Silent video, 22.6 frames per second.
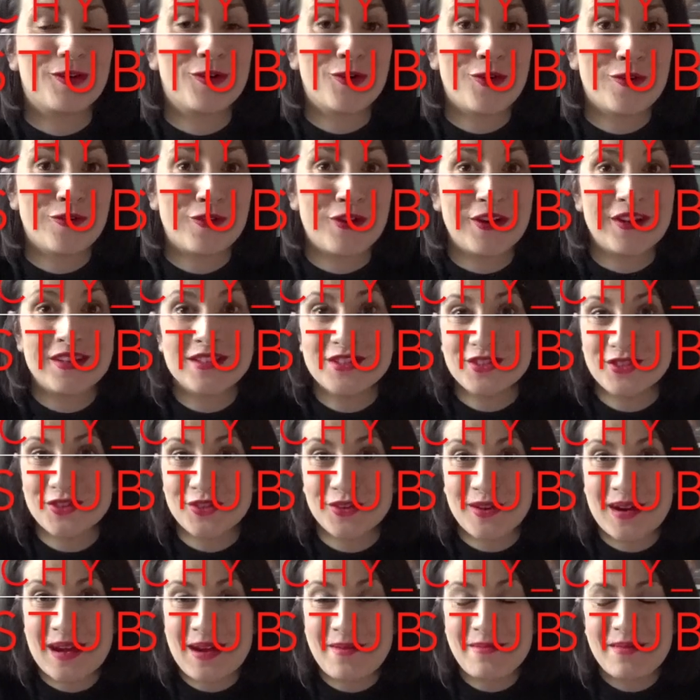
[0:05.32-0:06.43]
over on
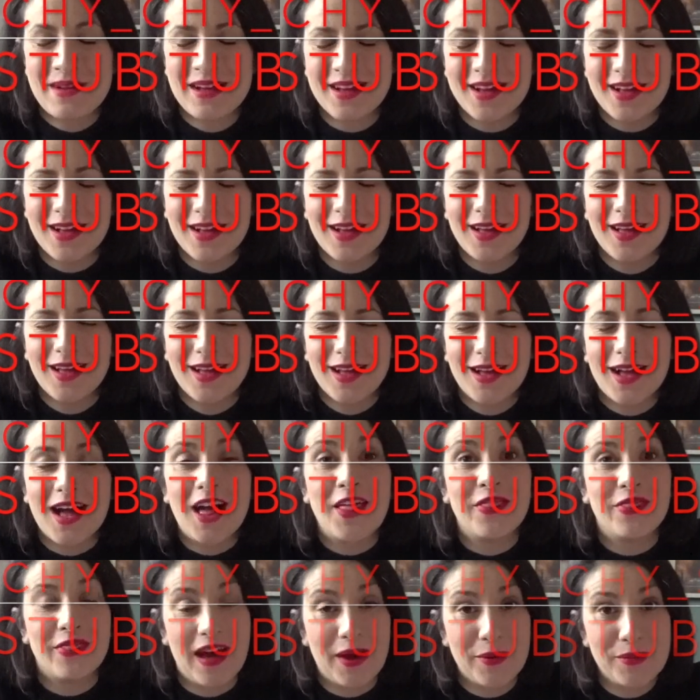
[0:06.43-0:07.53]
Instagram,
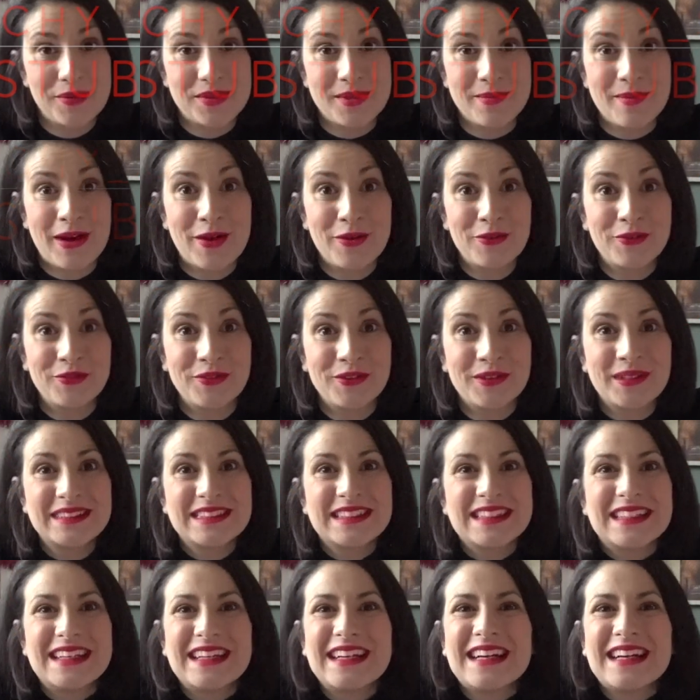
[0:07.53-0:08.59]
and that was a mouthful.